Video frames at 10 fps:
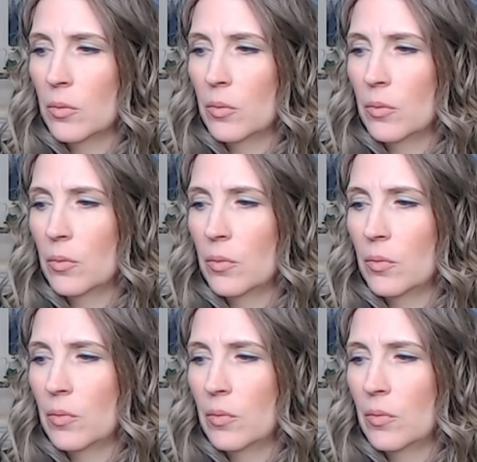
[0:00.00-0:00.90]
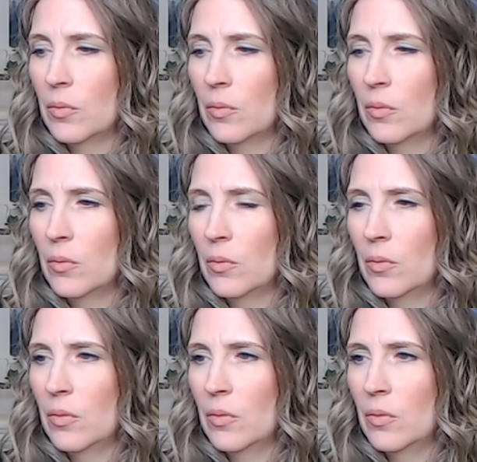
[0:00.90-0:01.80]

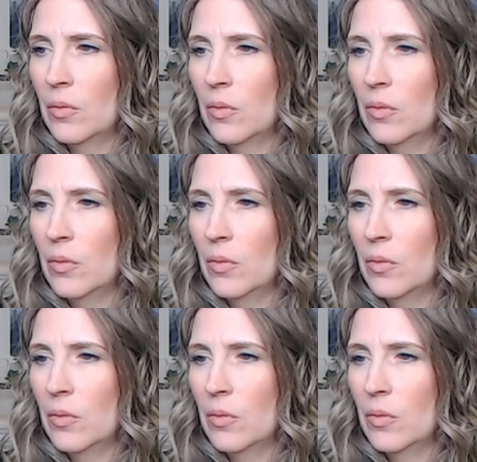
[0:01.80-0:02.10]
Nobody speaks.